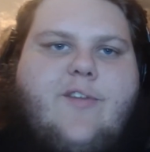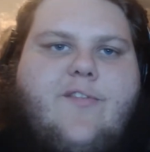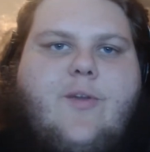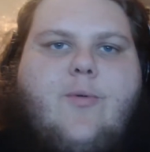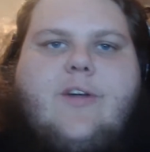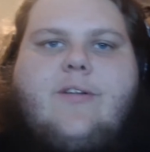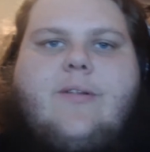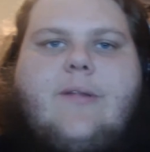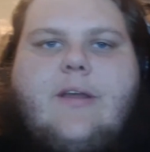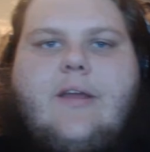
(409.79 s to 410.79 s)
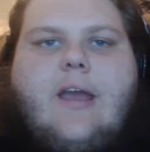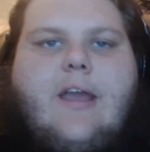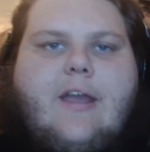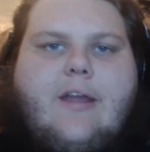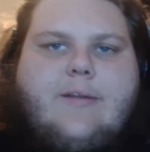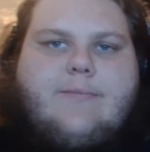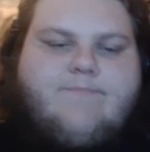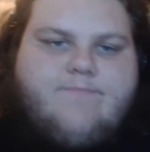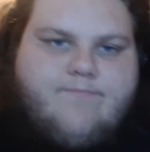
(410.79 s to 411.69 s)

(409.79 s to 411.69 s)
if you will, and